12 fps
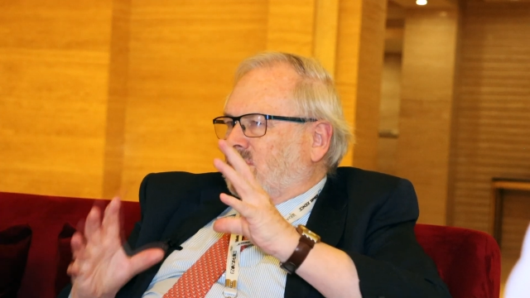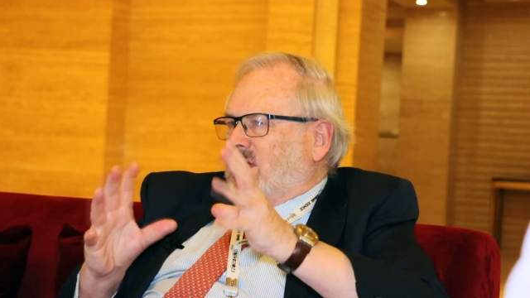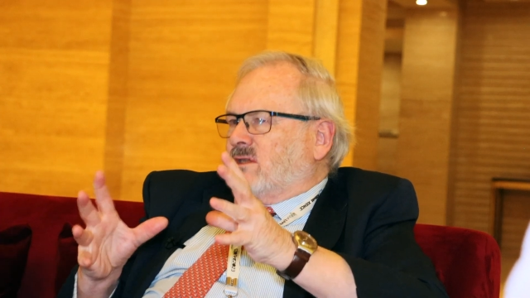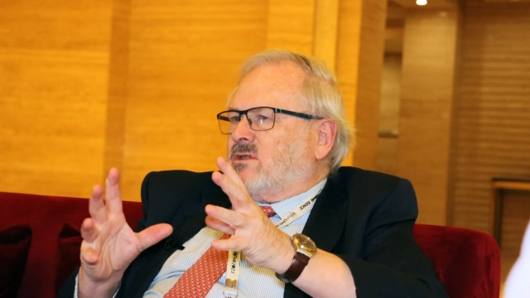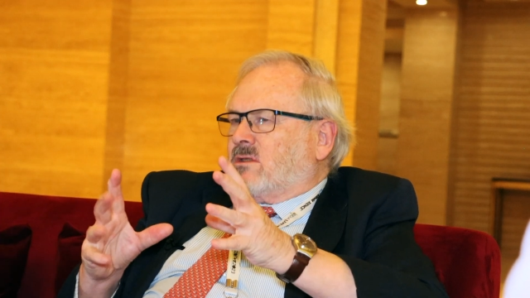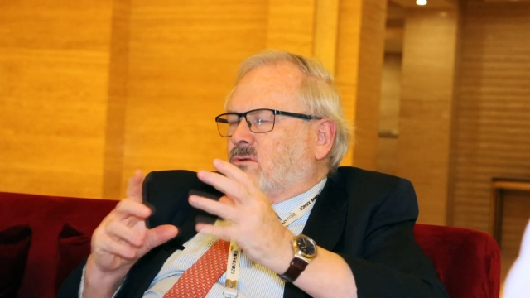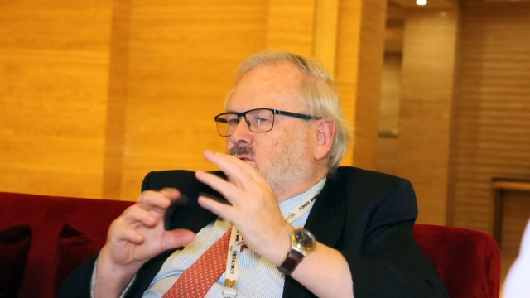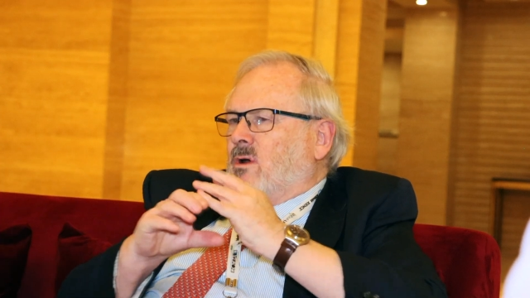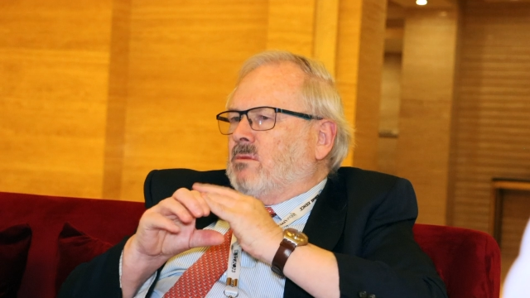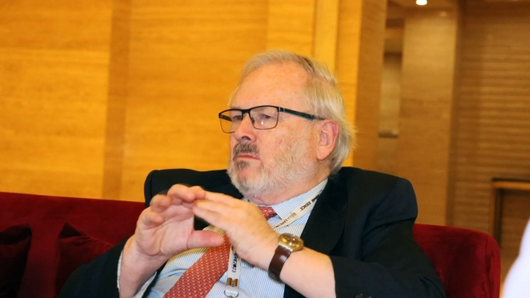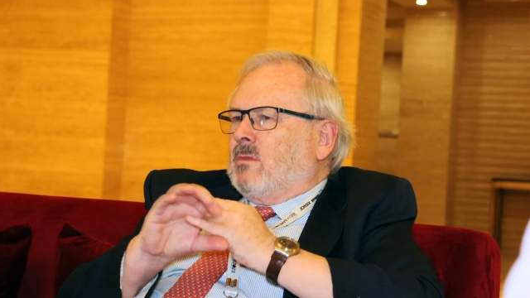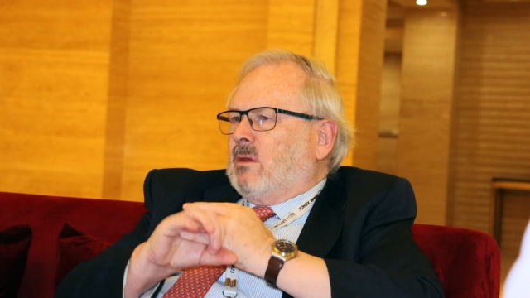that's
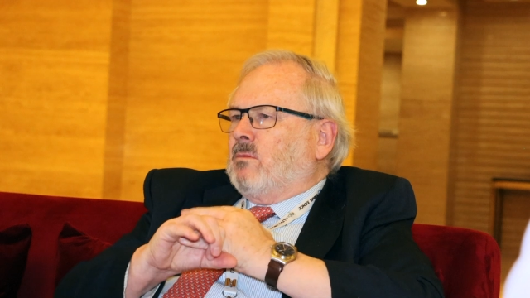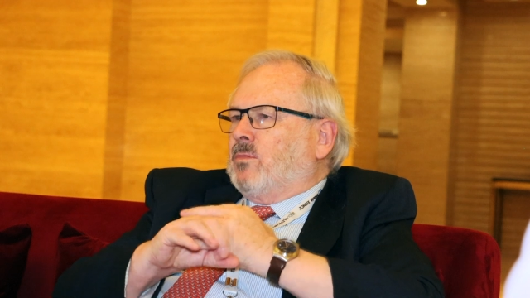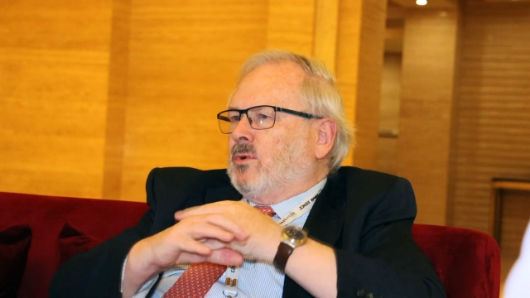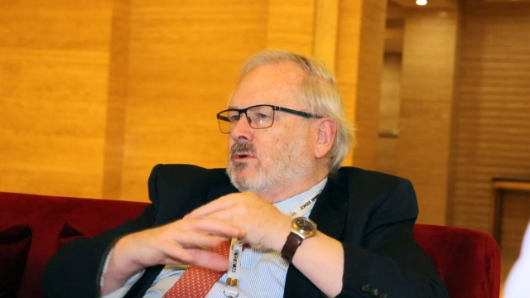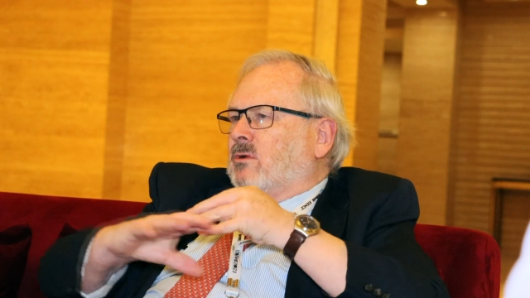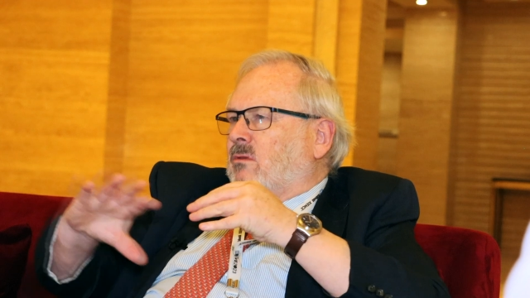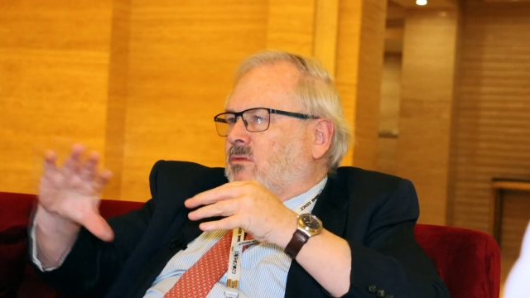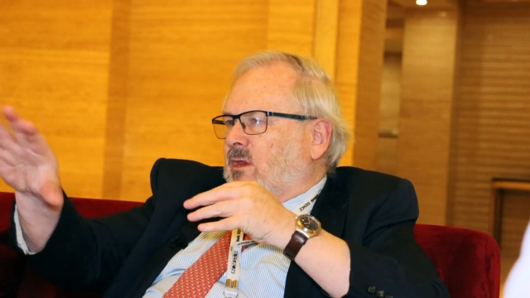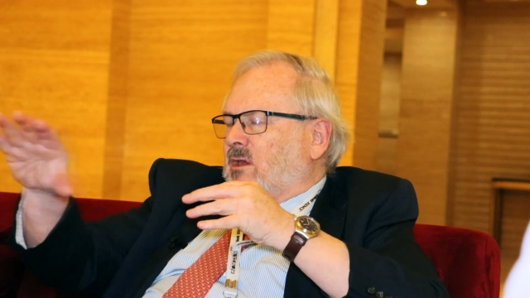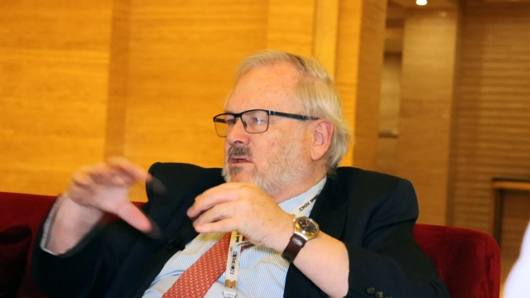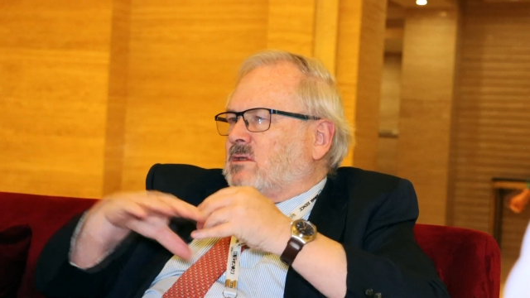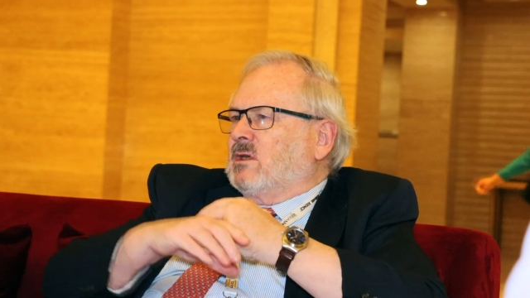one important
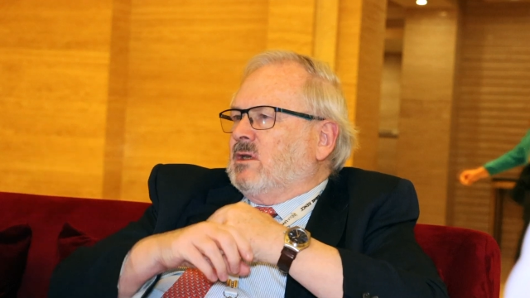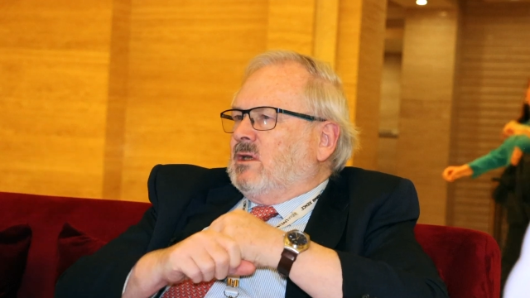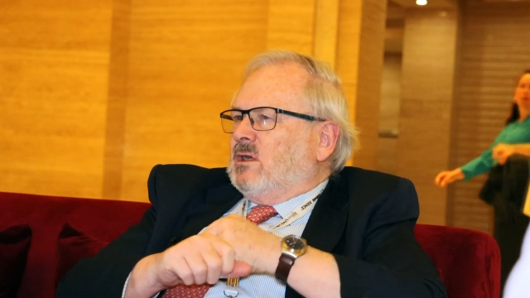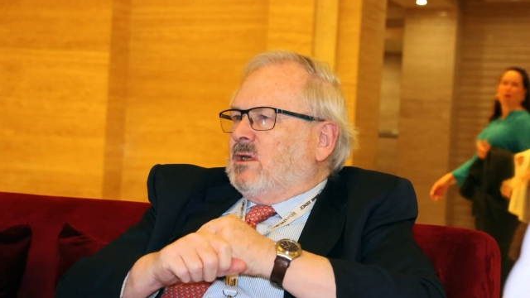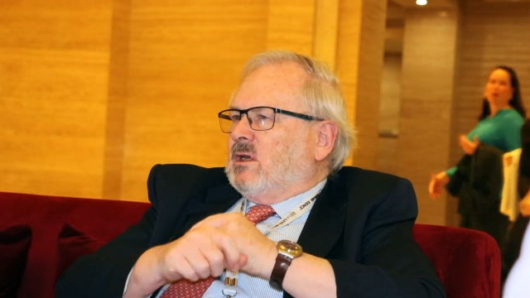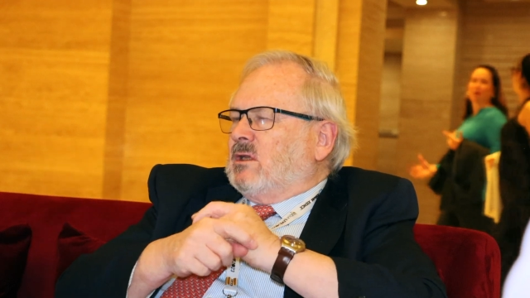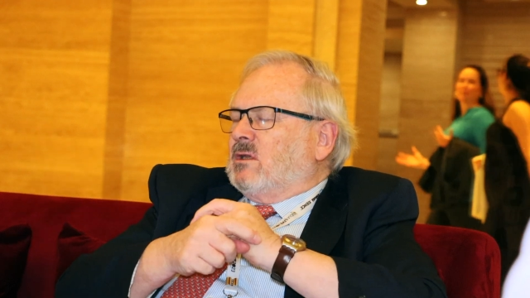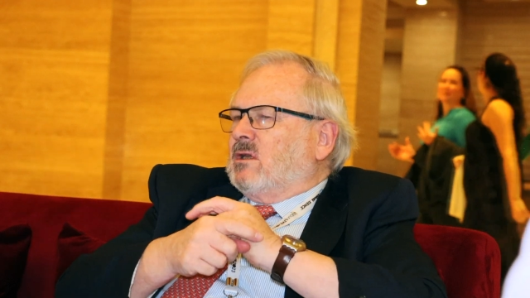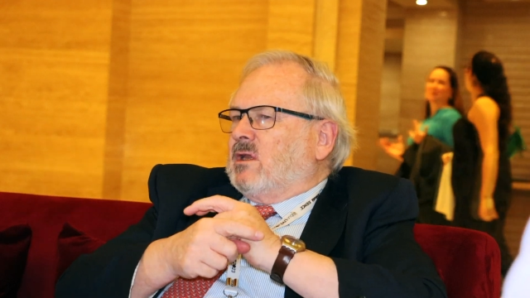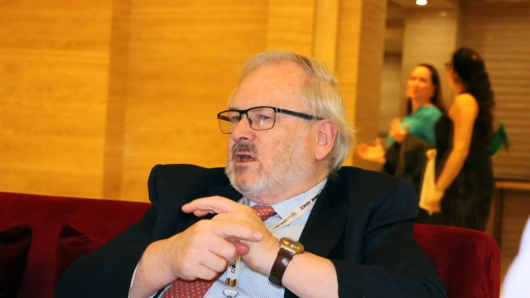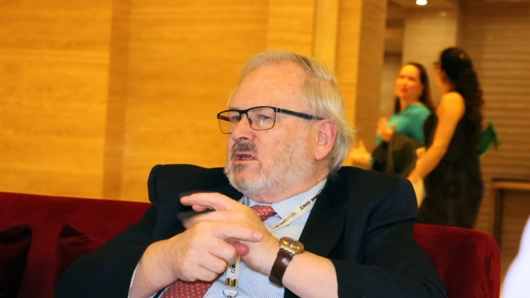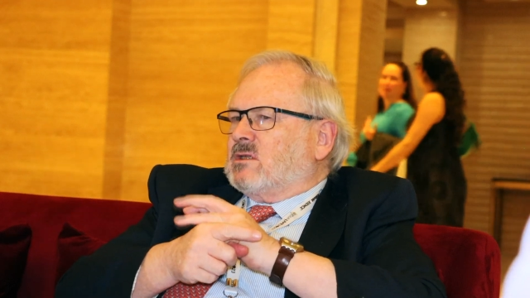things in the
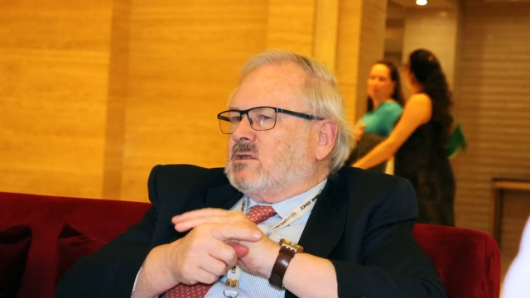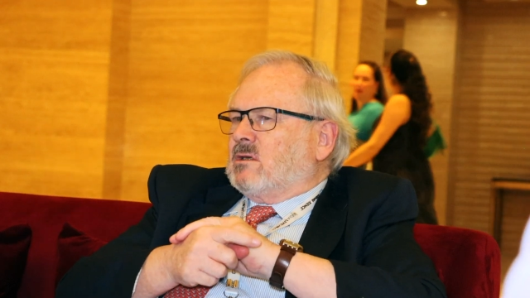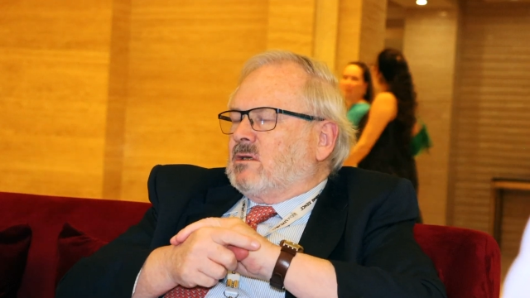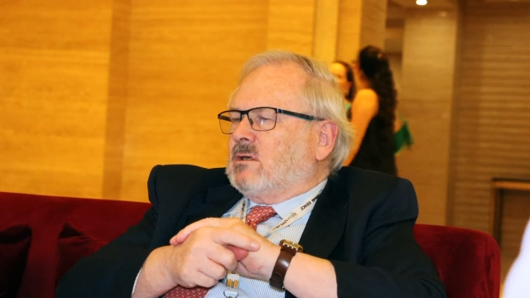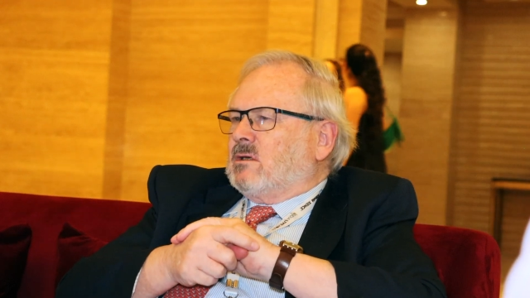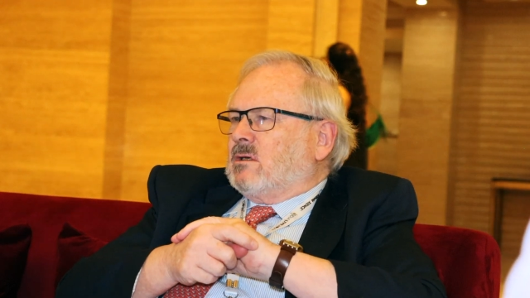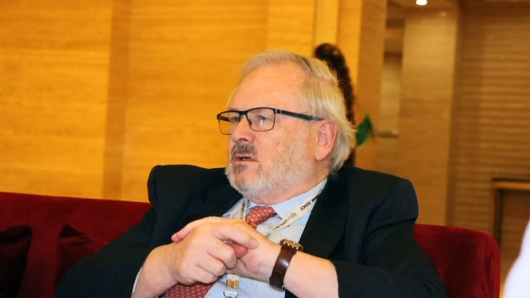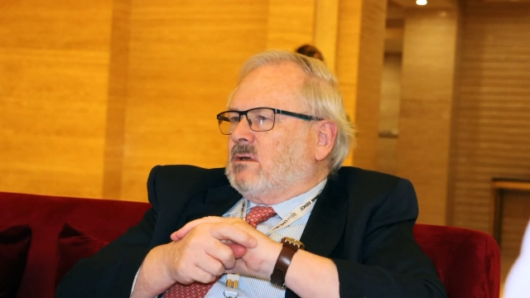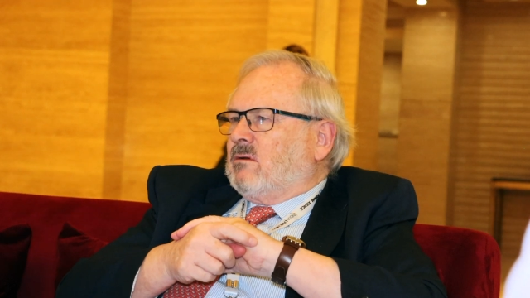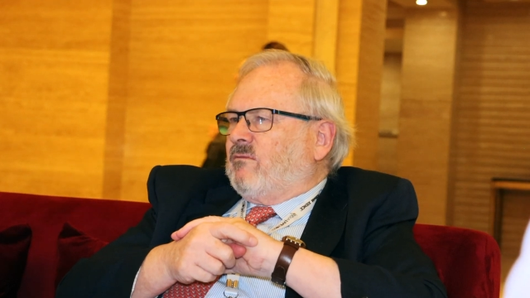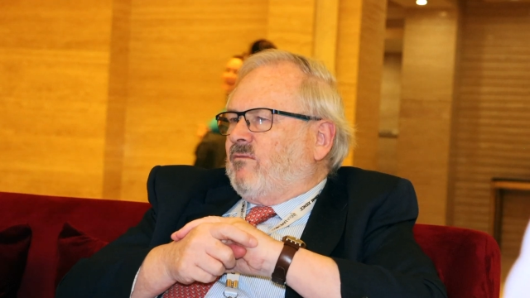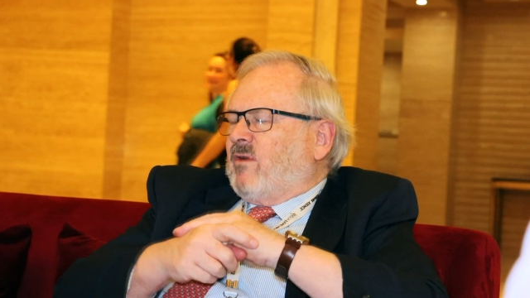next
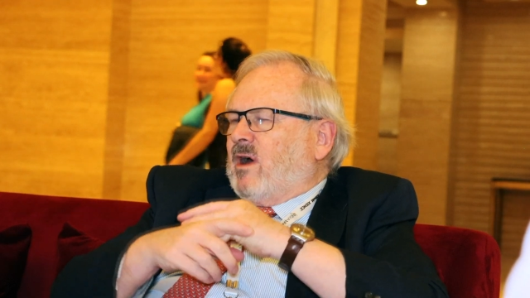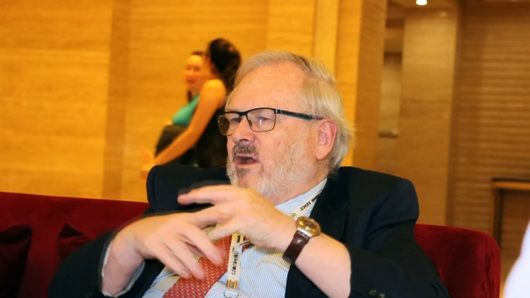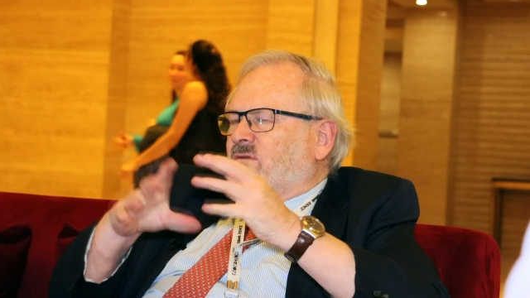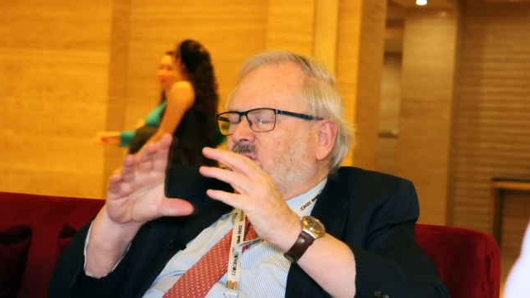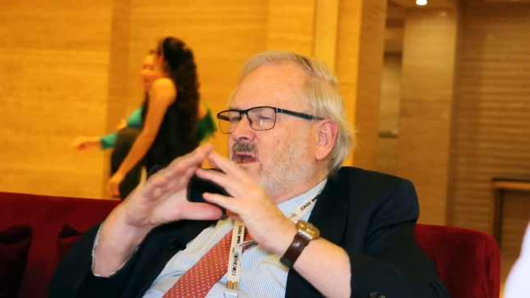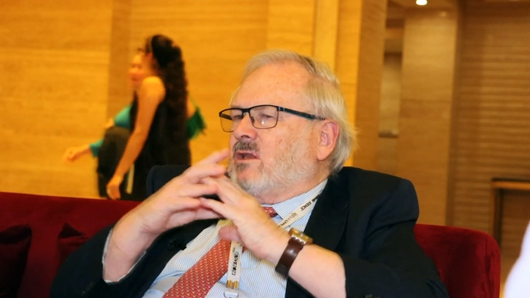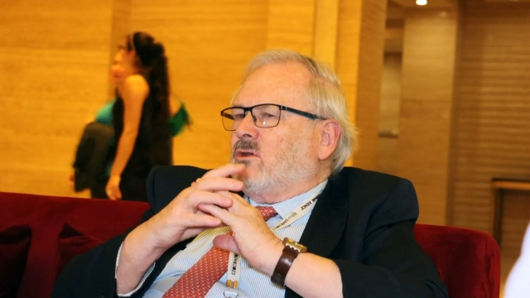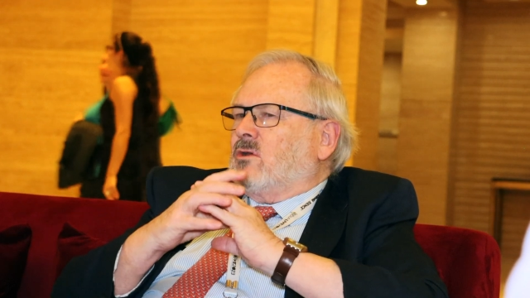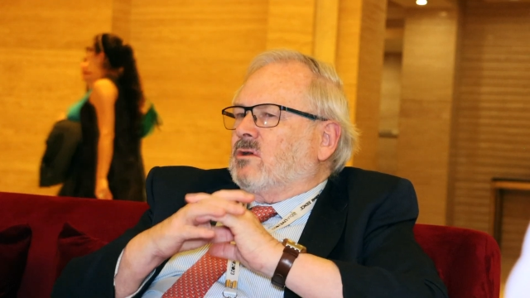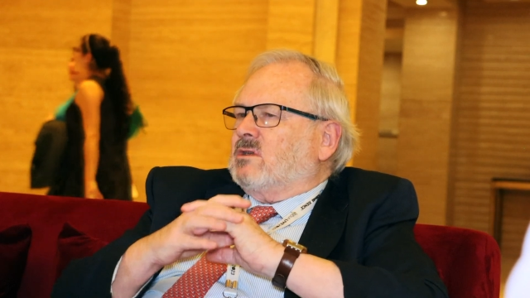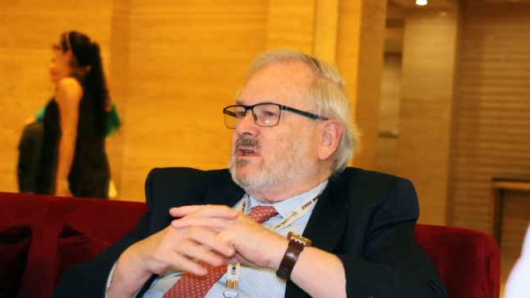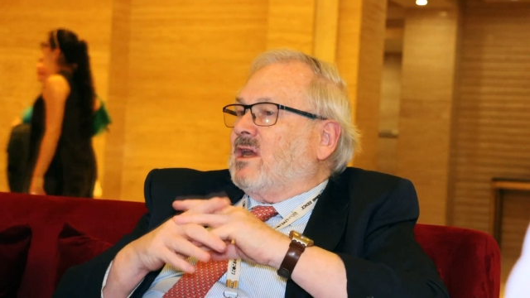5-10
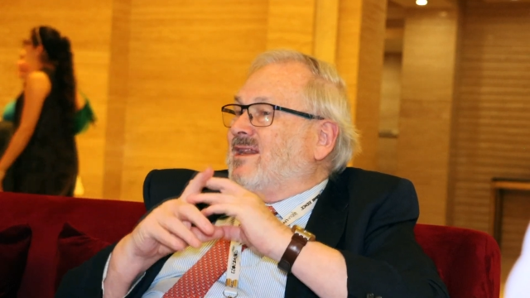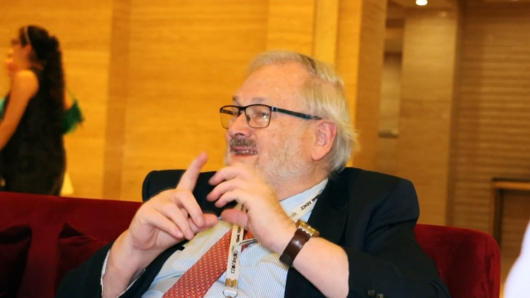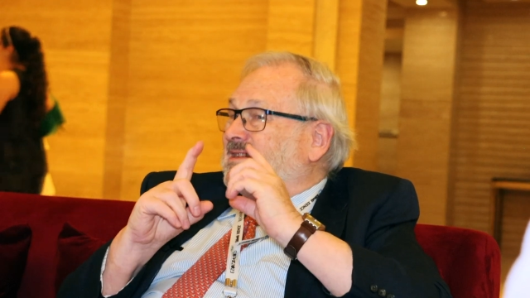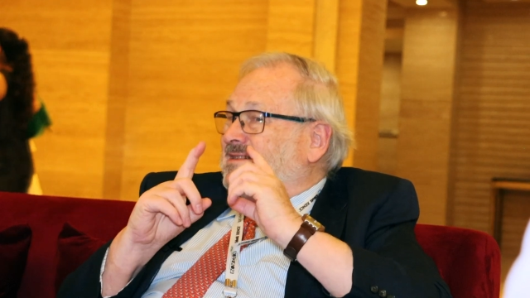years. And the